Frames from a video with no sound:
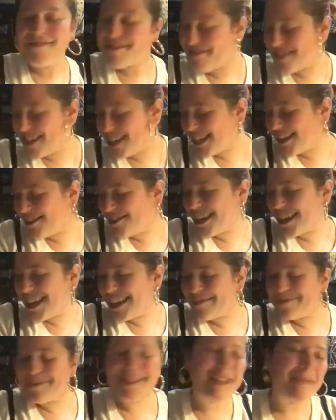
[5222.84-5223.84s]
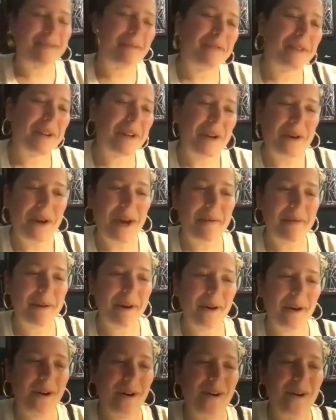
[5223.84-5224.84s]
video games. I'm a video game
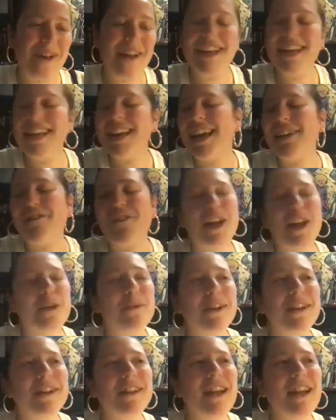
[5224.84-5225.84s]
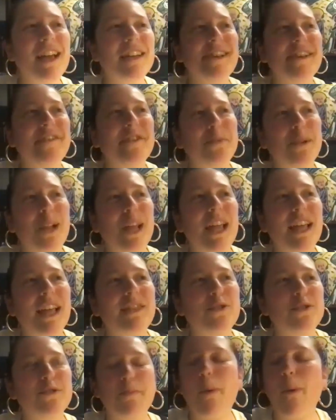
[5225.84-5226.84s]
girl. If anyone has ever played
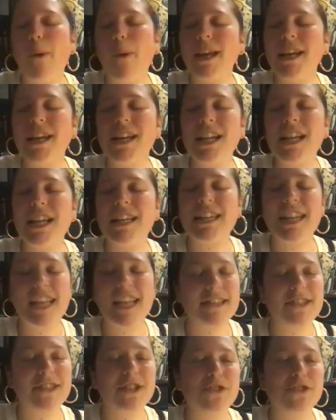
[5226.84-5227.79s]
those point and click Nancy